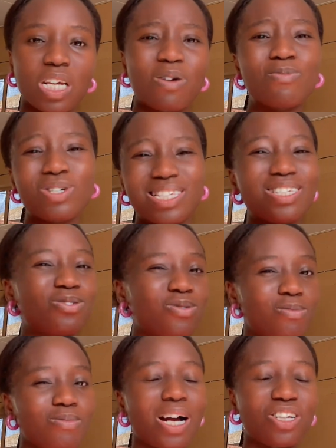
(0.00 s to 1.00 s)
mostly
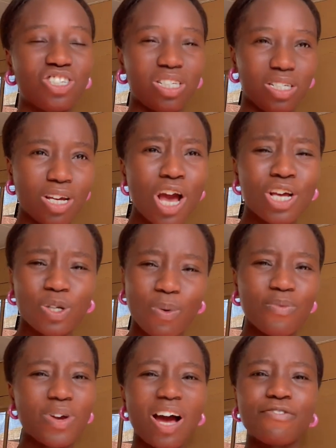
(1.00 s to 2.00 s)
Zoom actually. So
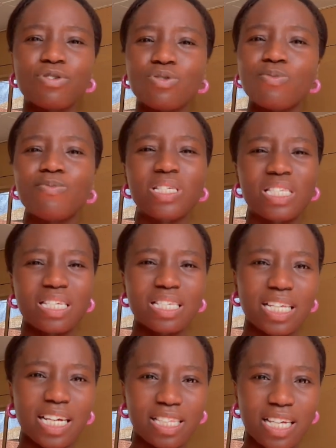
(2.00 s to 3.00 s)
when we have Zoom meetings
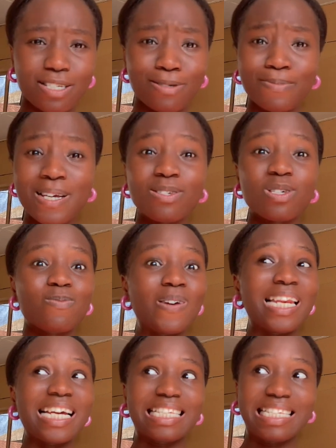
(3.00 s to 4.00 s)
like that, sometimes we spend
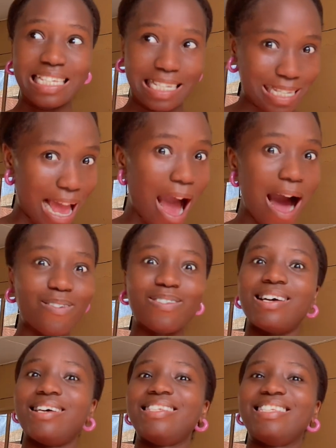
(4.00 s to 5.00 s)
like 6
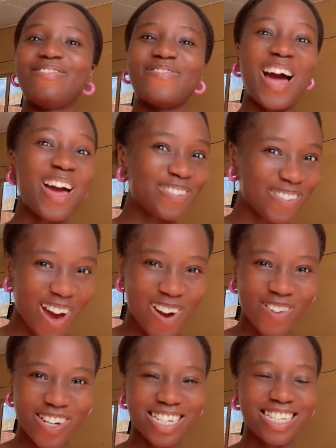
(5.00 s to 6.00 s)
hours, 5
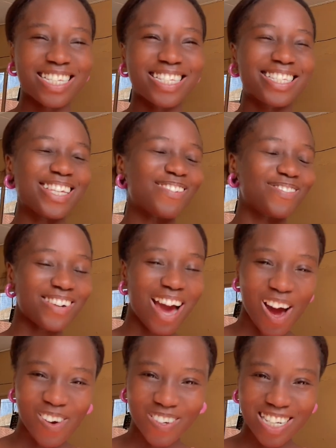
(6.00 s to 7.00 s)
hours, 7
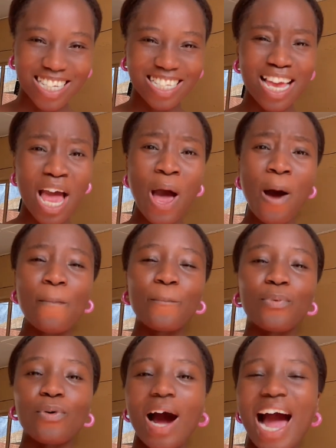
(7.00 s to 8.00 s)
hours.
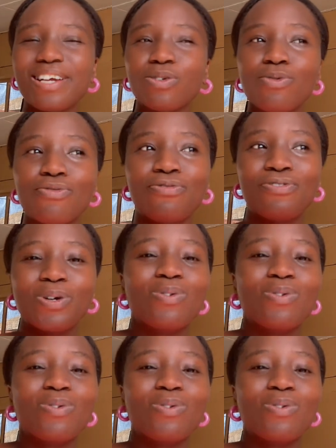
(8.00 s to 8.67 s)
But I don't feel